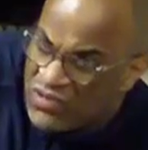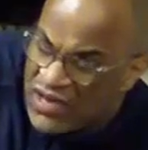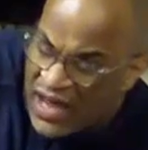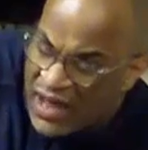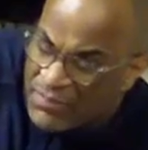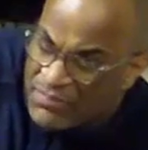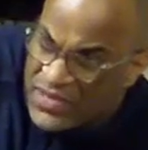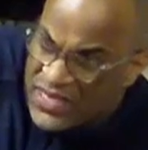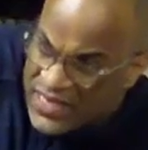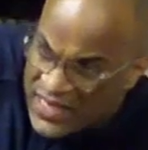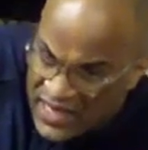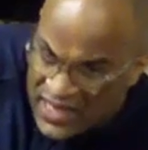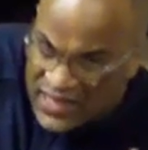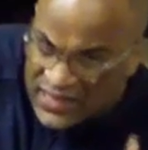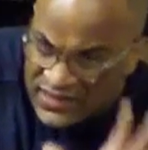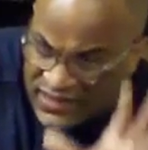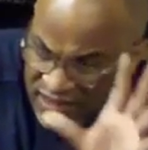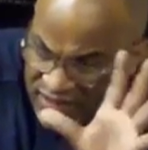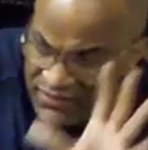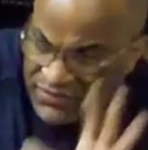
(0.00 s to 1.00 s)
copy
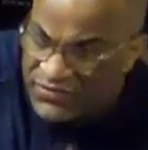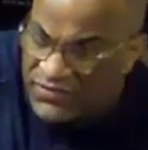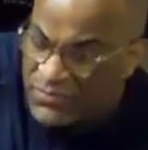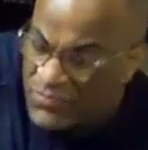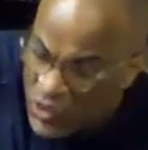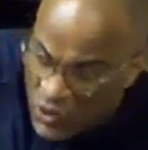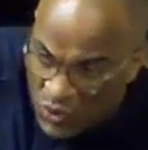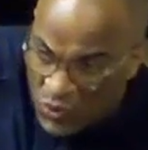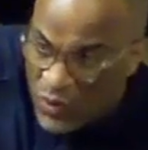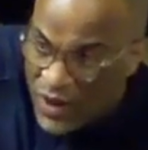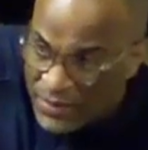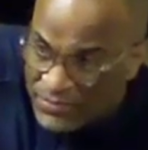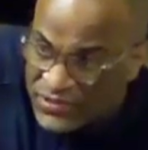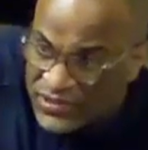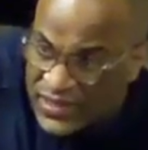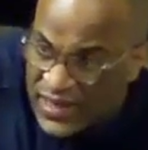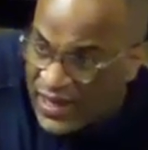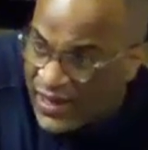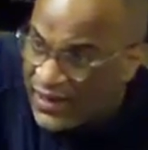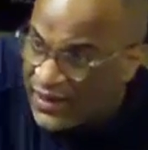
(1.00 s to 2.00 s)
content from your
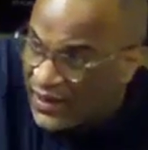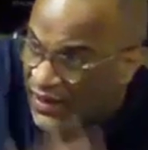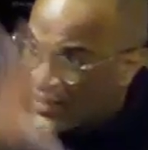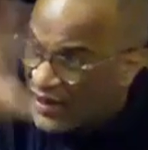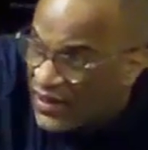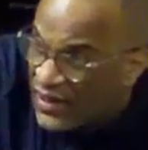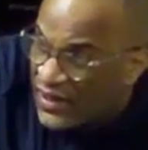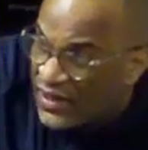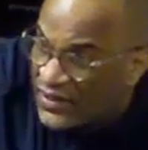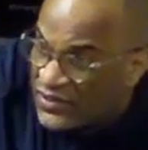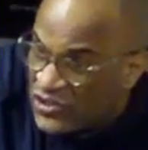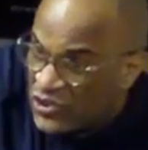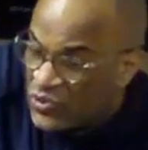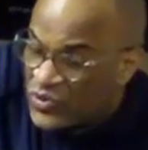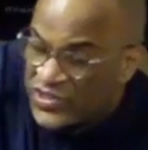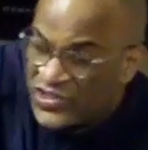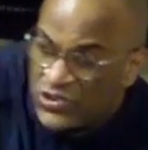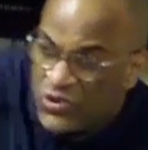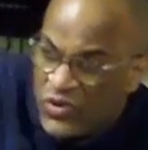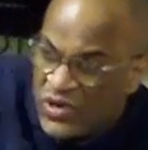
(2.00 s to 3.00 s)
website to a
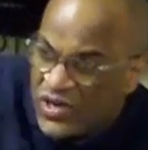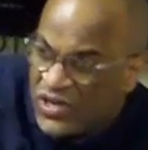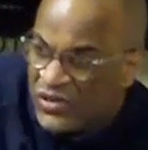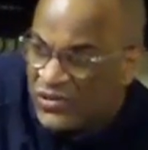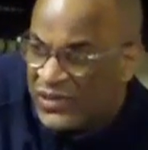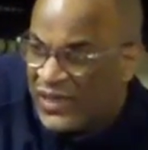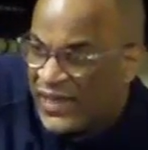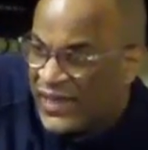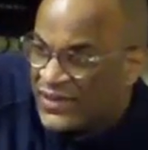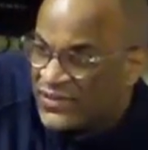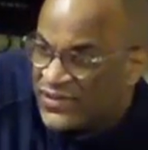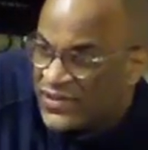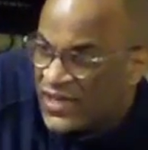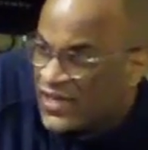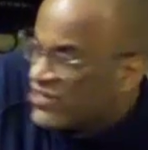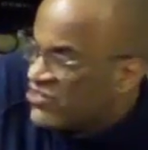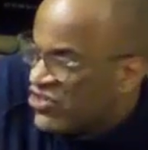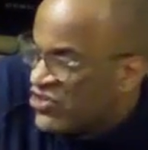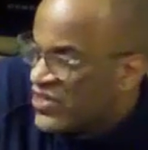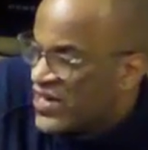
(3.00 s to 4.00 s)
Squidoo lens.
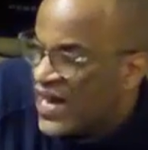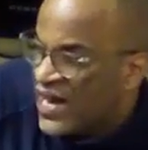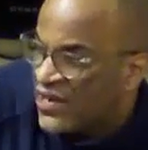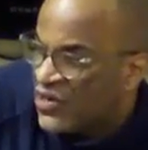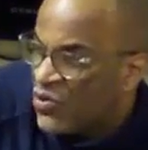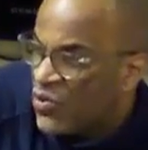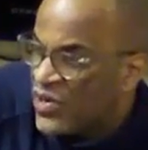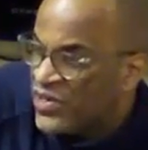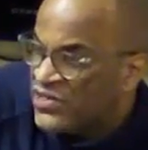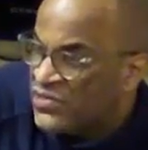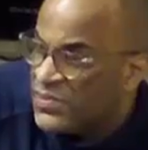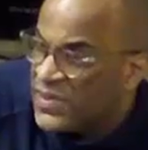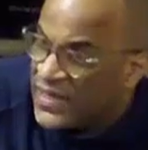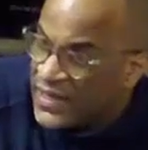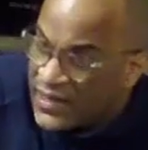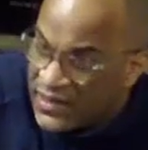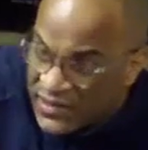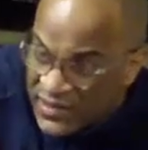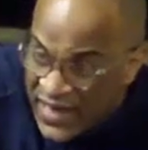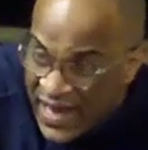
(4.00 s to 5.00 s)
You're not going to be.
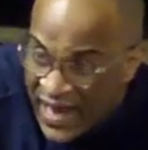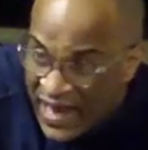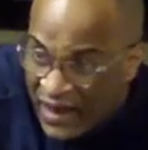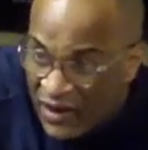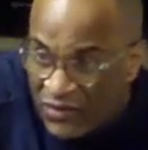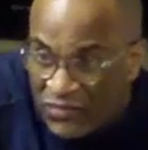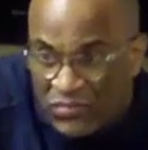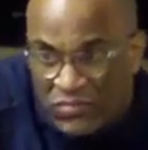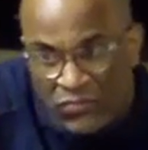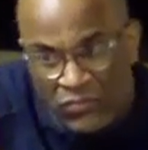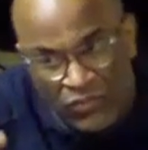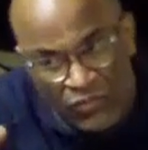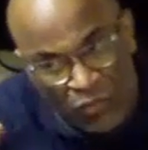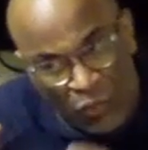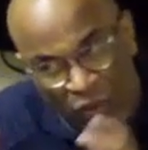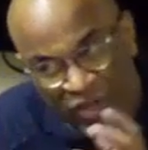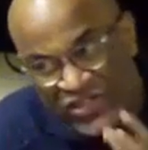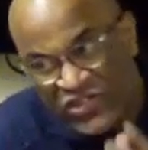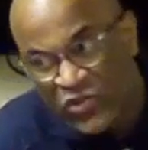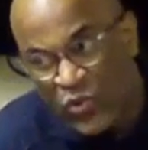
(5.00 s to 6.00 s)
Now,
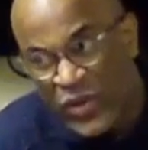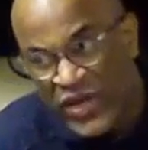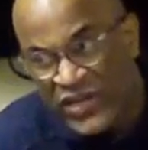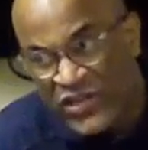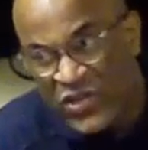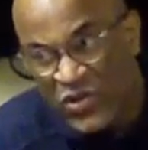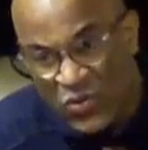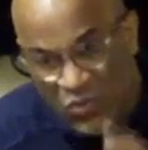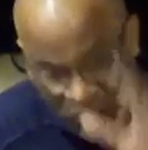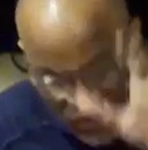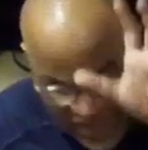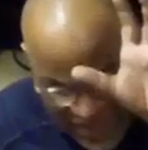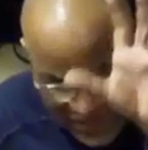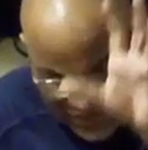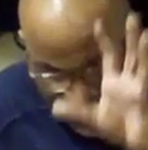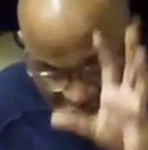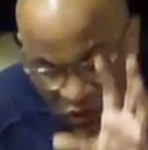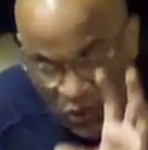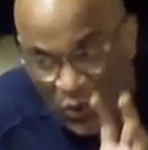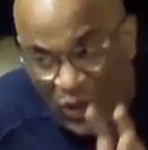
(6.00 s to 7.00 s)
with Squidoo, they
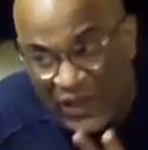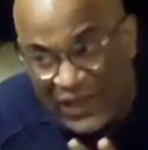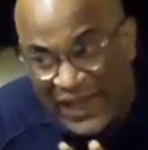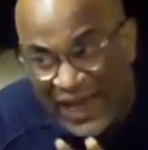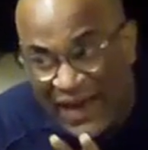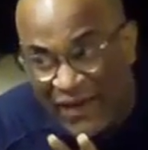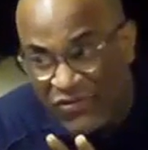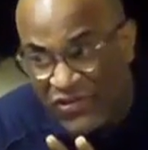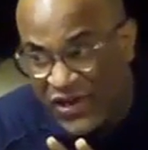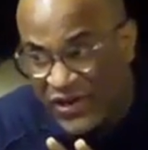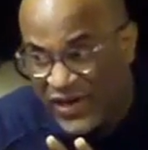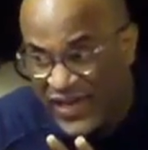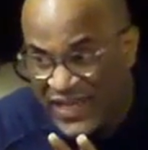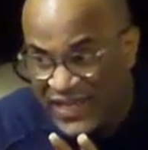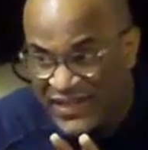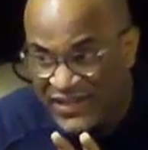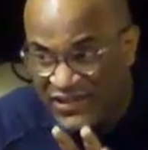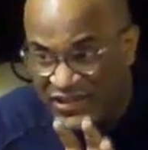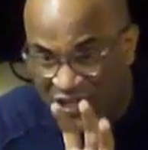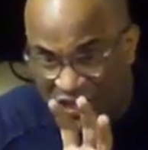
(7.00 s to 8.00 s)
do allow their
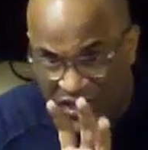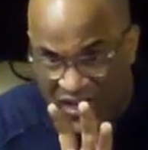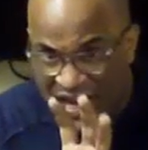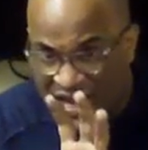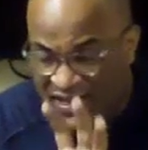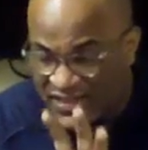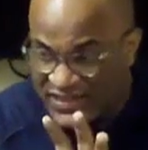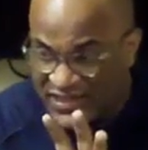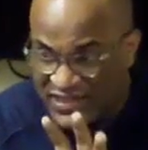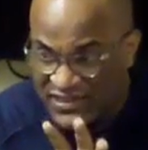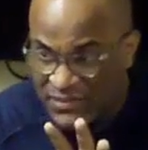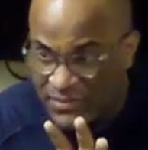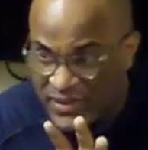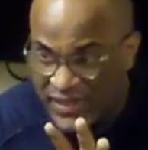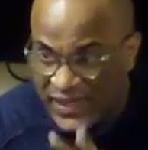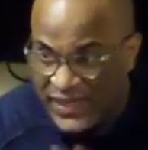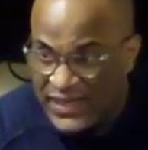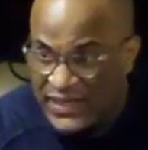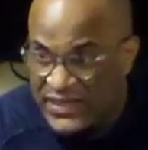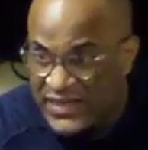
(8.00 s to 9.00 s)
content to
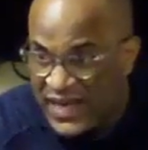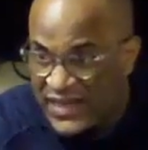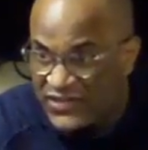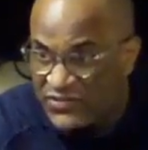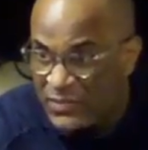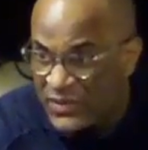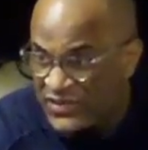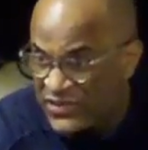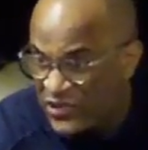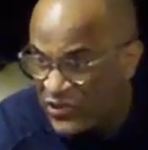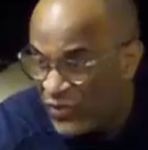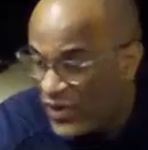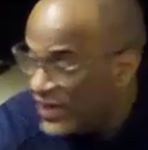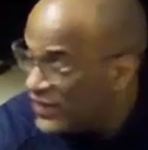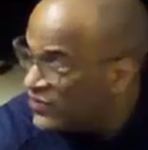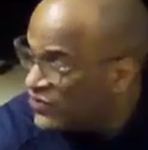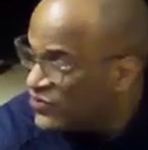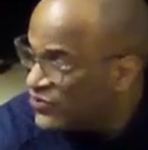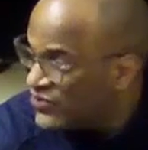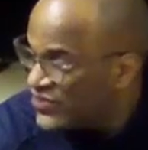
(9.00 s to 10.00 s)
be indexed, but the great
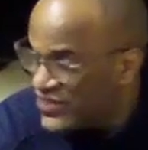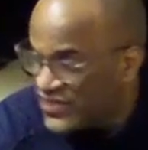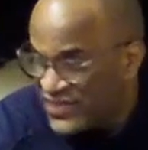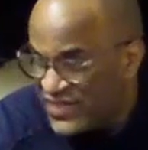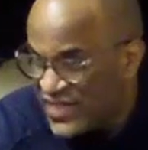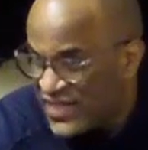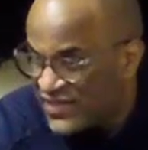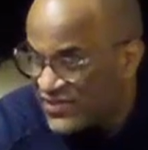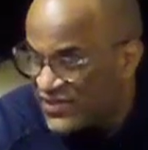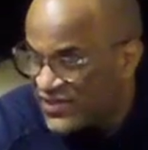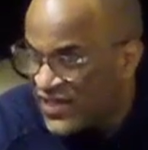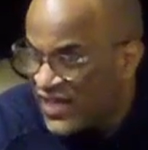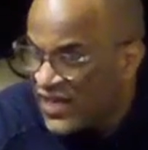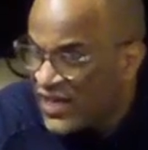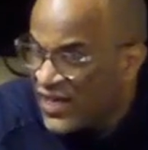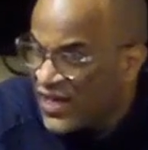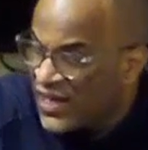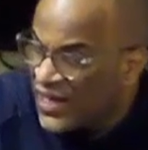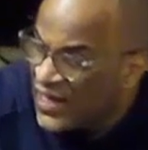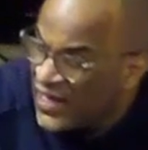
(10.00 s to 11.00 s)
news is this,
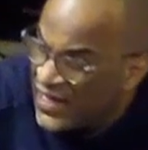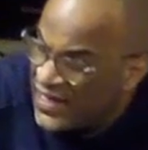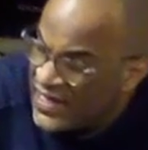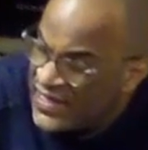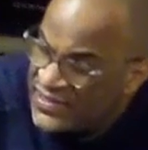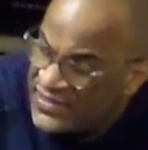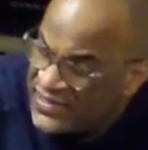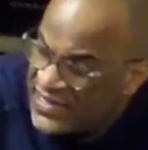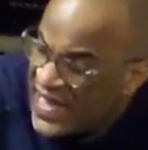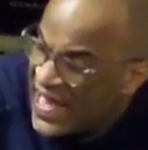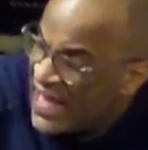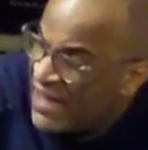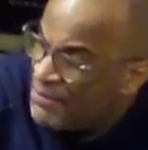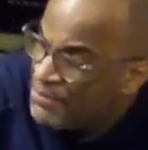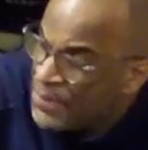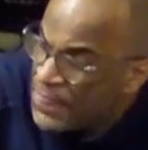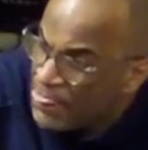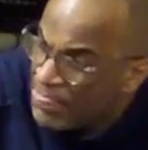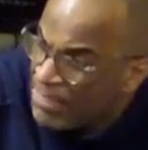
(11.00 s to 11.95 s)
is that